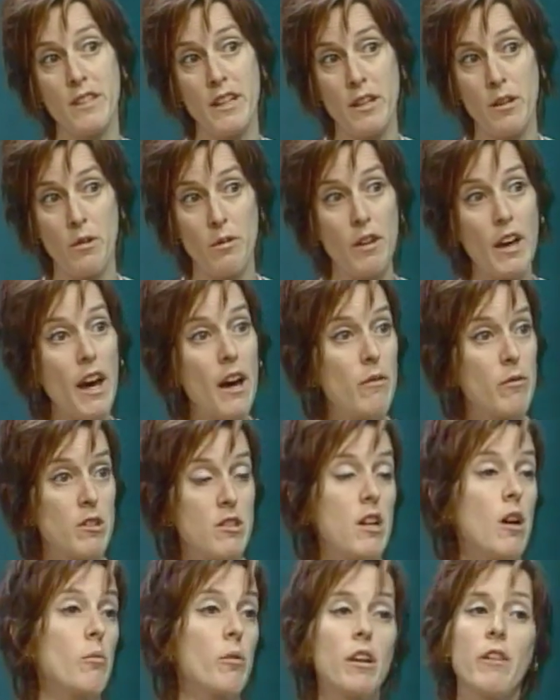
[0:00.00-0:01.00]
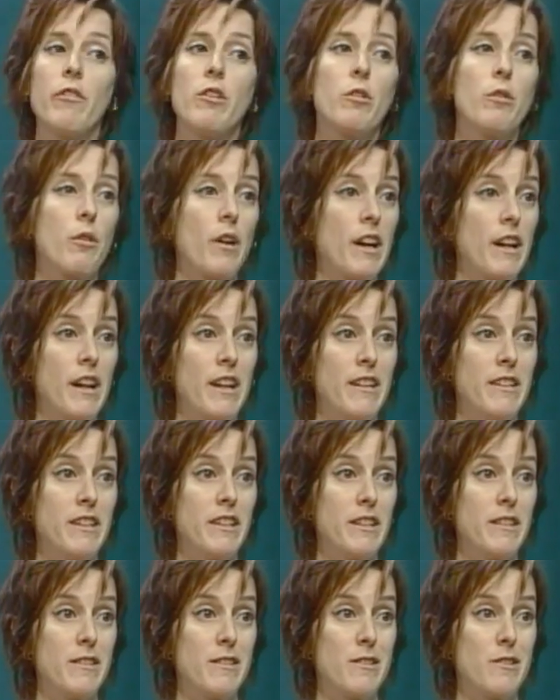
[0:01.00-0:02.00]
that you get which help give you great
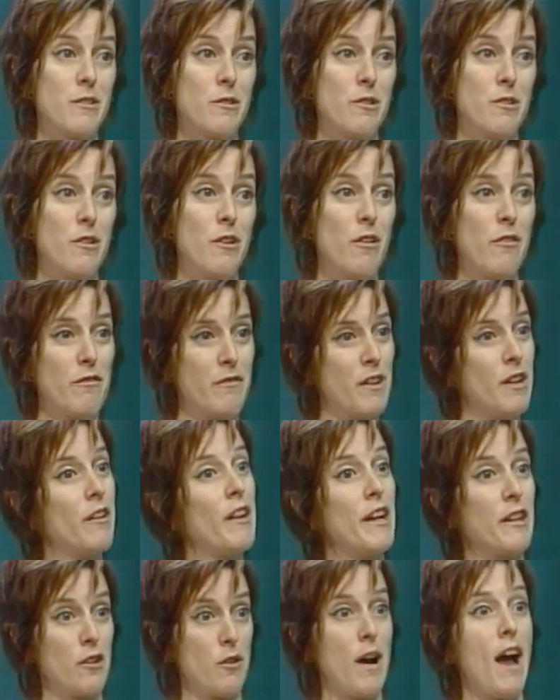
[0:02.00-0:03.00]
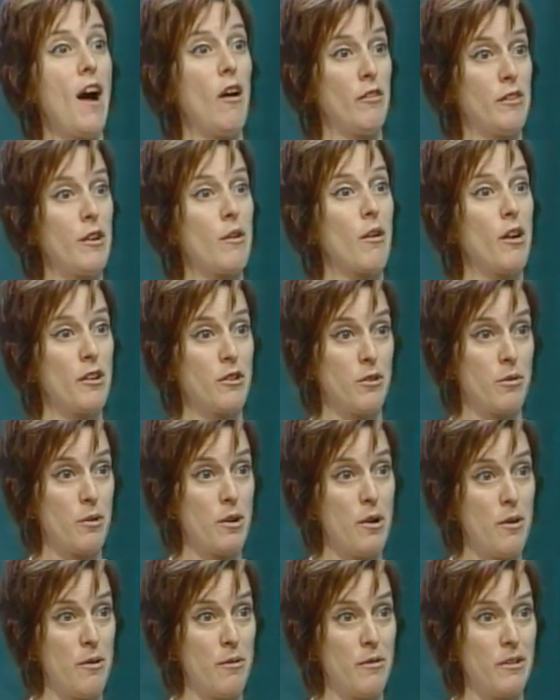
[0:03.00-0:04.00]
ideas, so you don't feel like you're out there on your
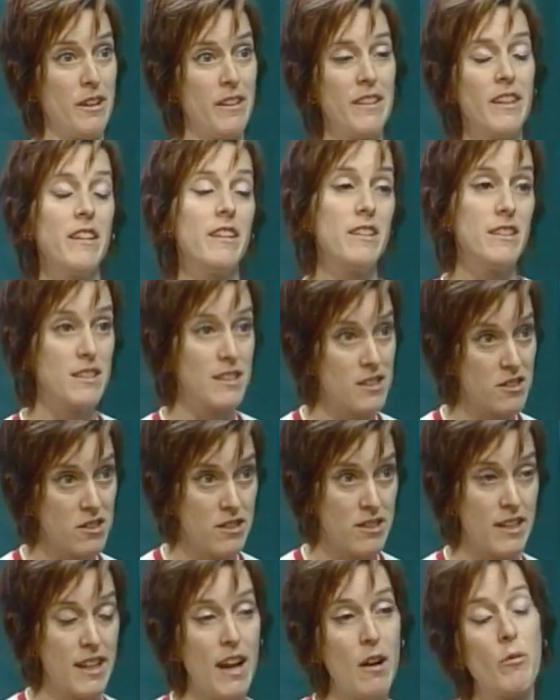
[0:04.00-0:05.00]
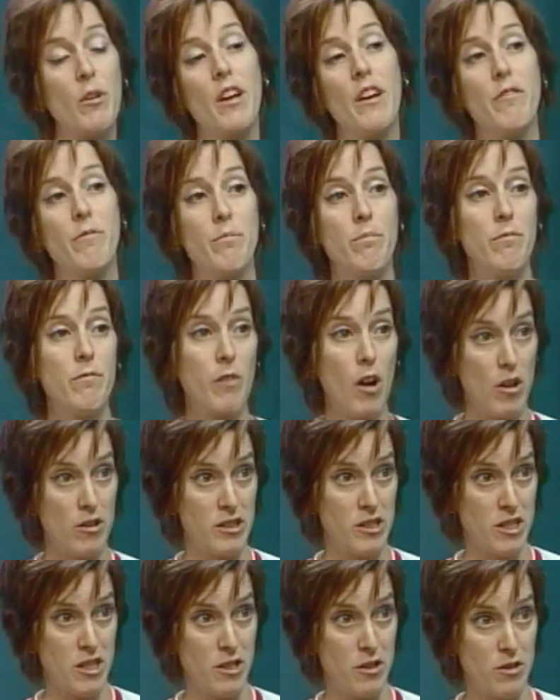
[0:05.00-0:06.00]
own. And then in addition to that, we have
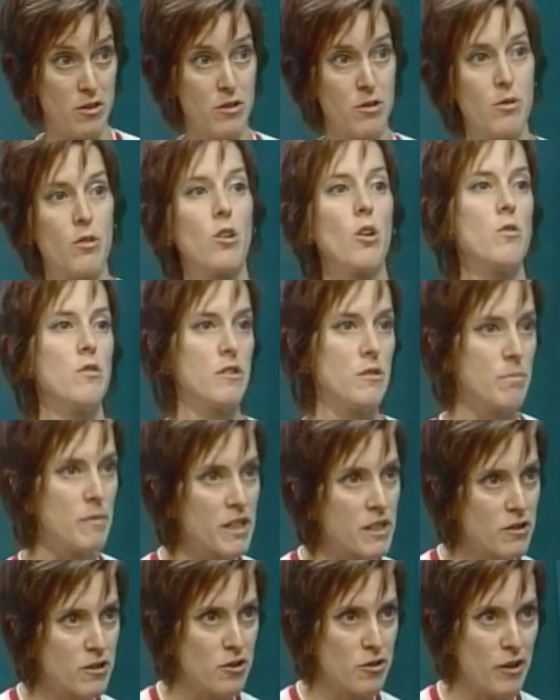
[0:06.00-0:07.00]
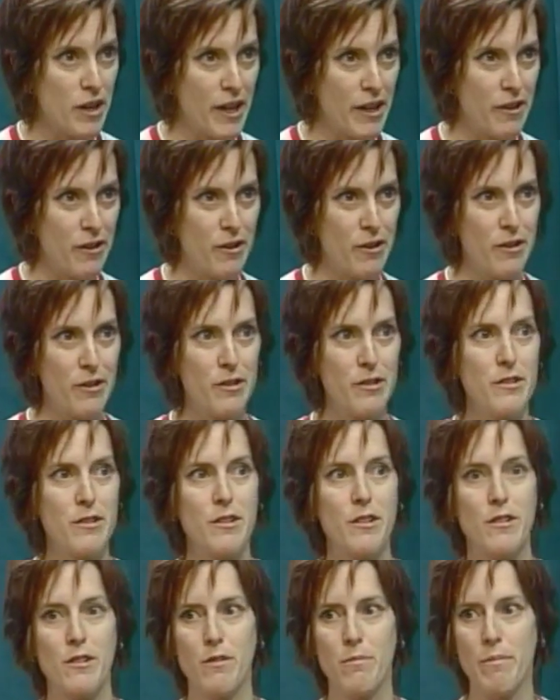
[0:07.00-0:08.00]
volunteers who are coach administrators,
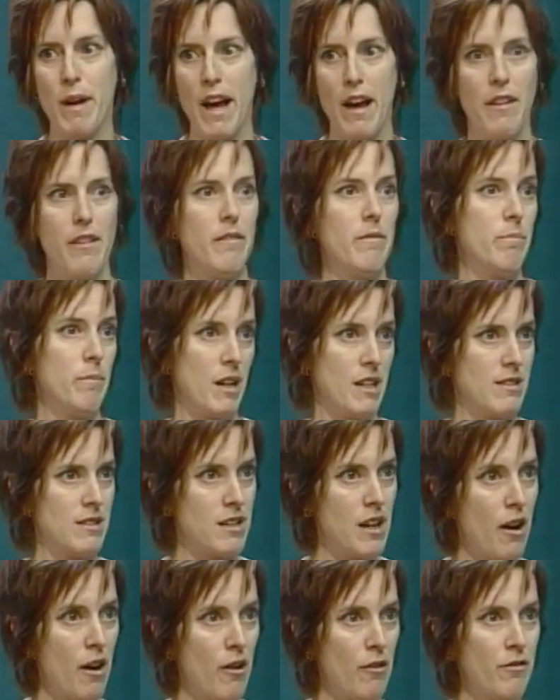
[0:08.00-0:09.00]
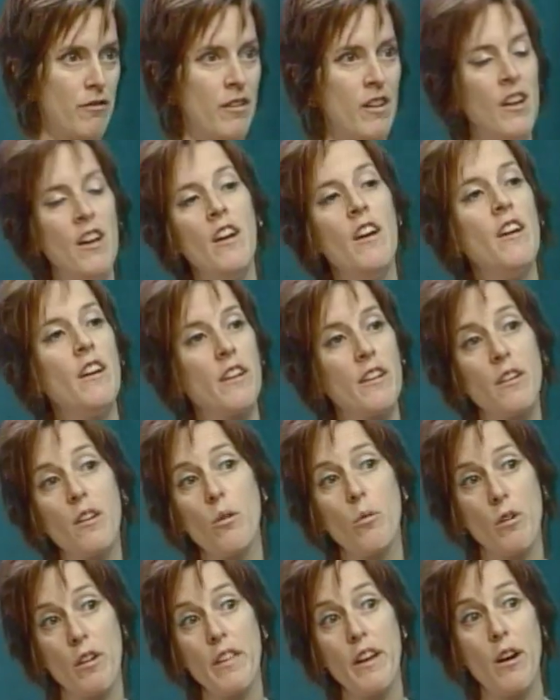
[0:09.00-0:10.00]
there's Matt and myself.
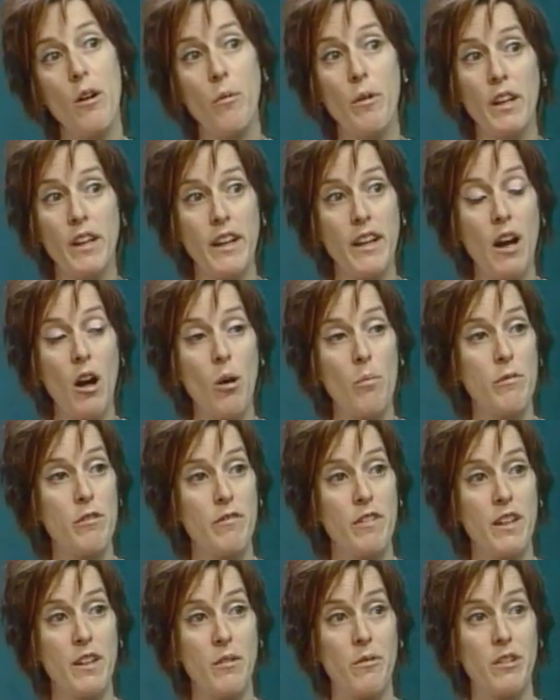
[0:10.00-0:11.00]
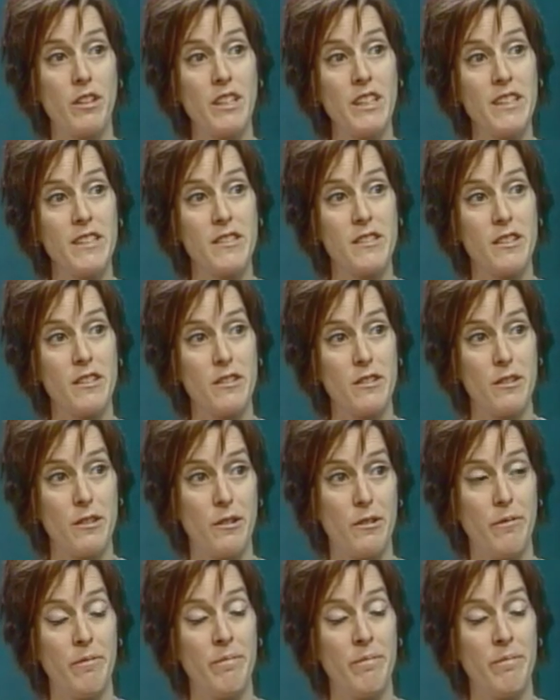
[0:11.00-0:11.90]
We're there, we can help if anyone needs it. So.